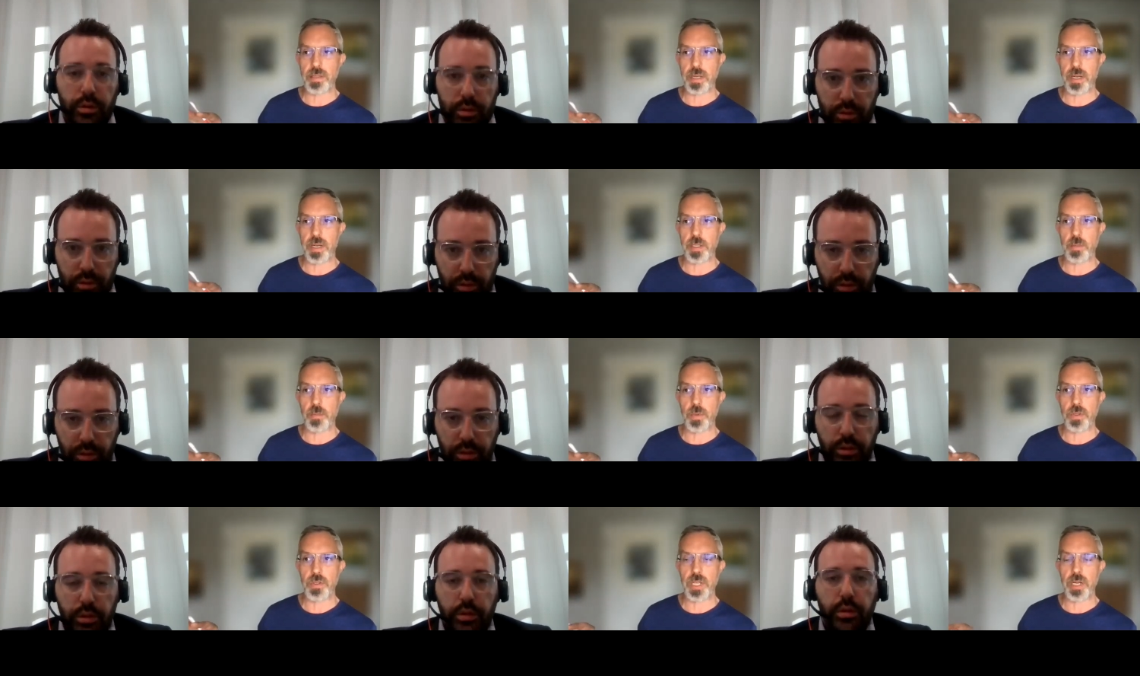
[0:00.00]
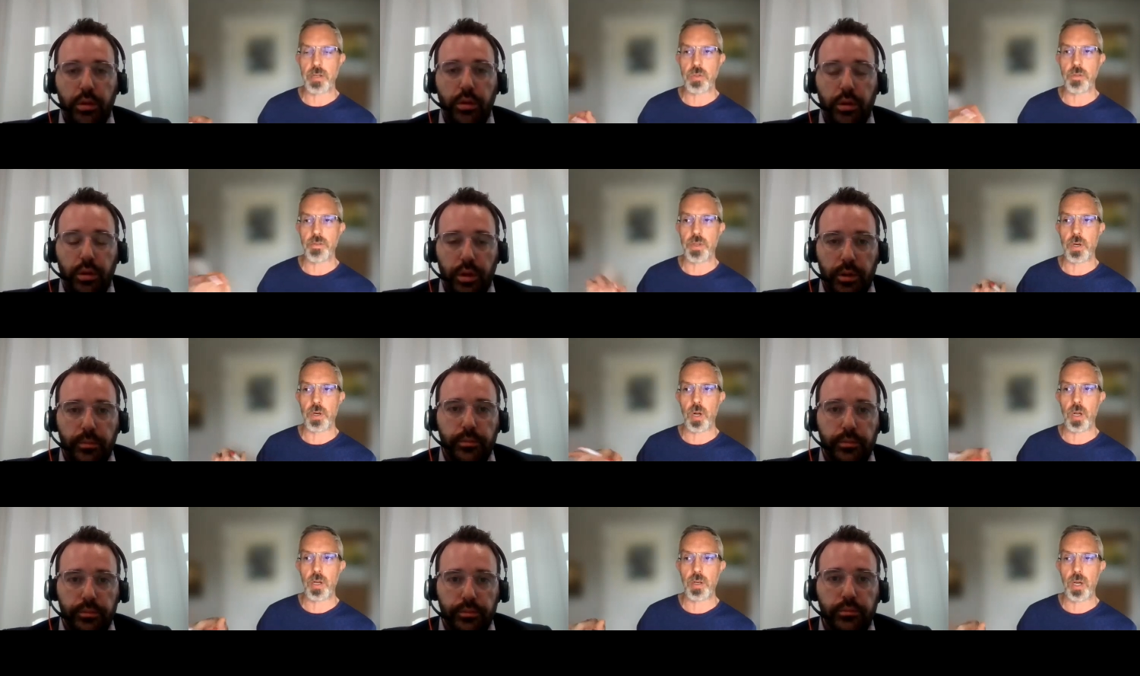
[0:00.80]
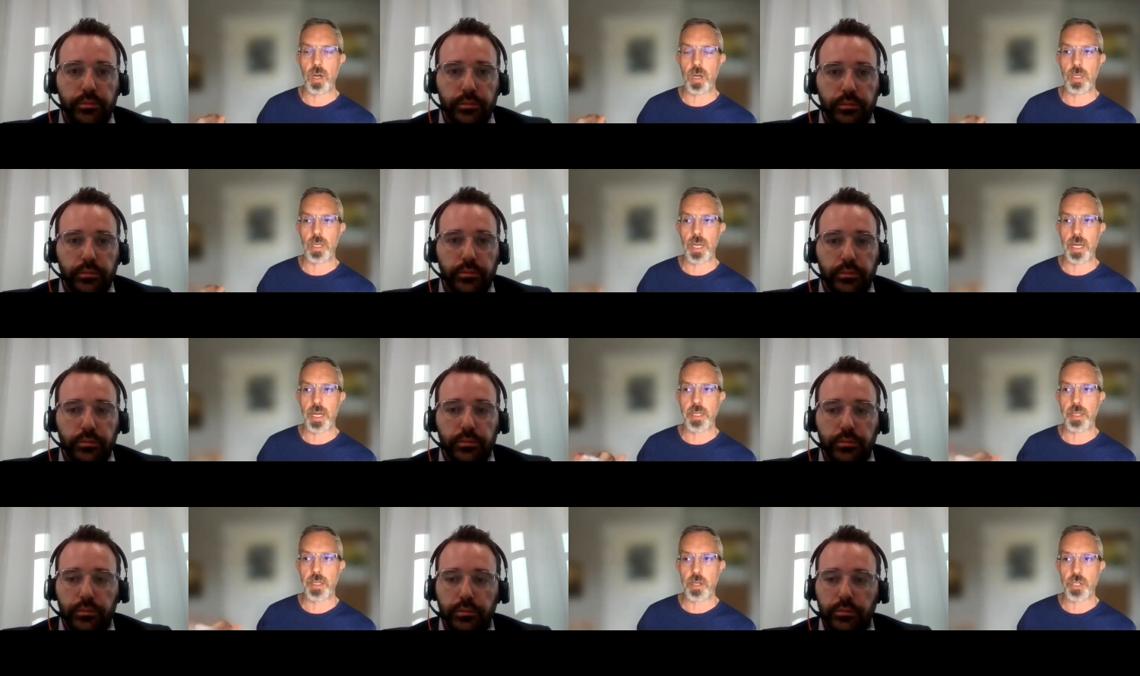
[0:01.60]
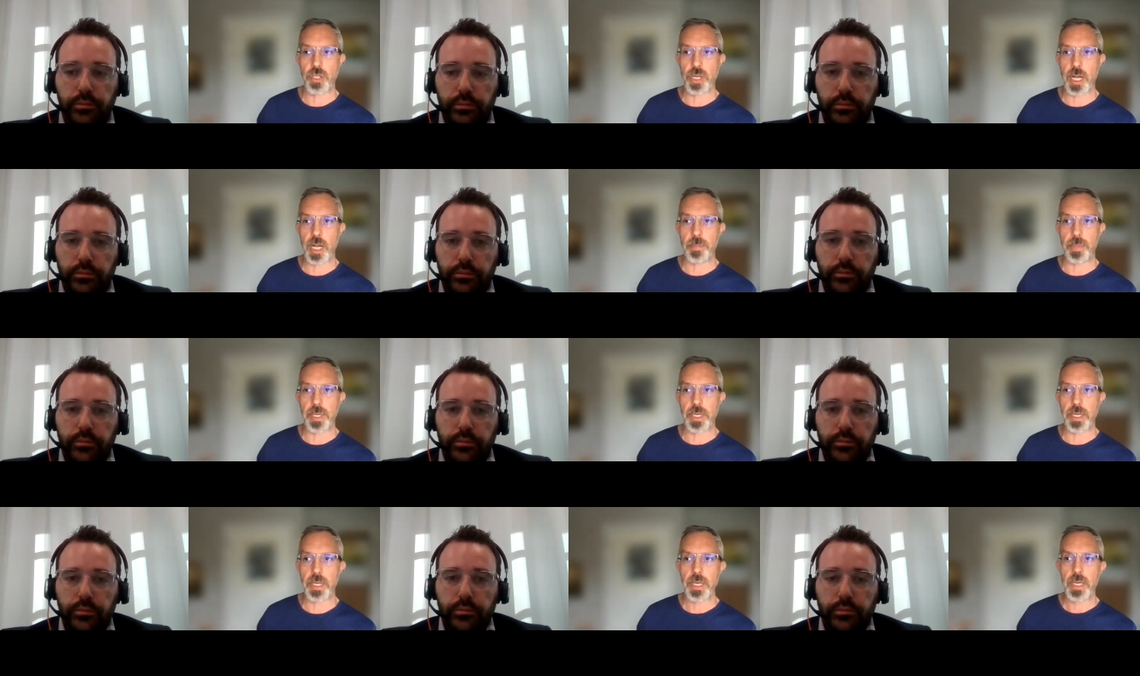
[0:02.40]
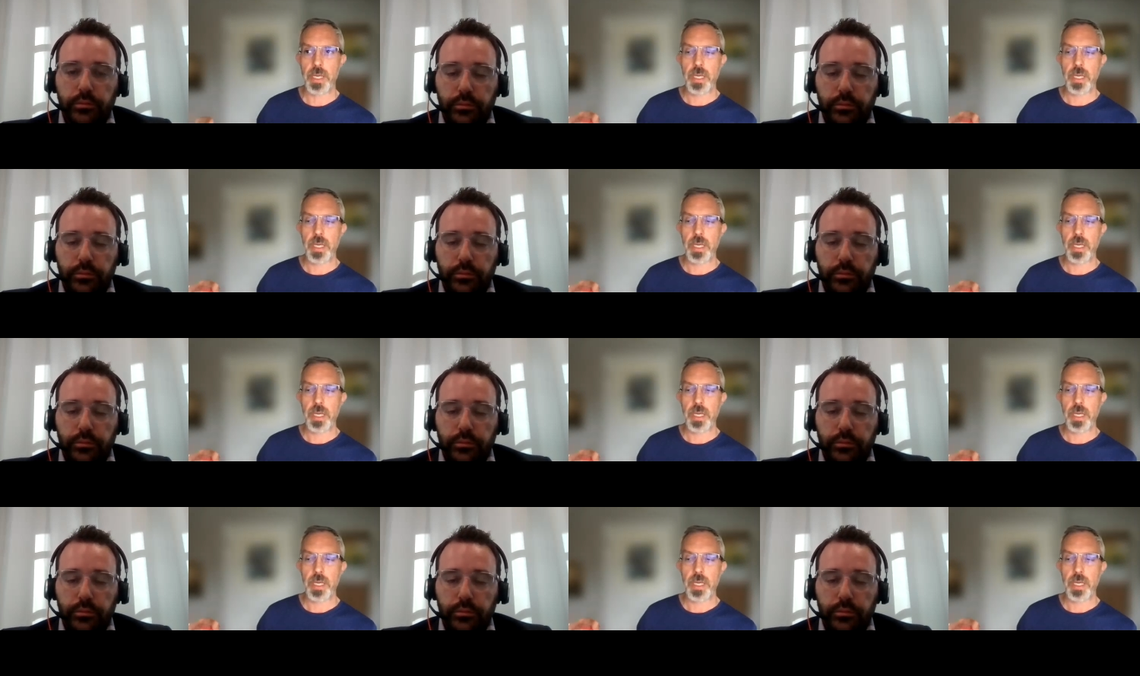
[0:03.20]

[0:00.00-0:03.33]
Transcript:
Speaker 1: customers that so if yeah. they're on online and they're shopping,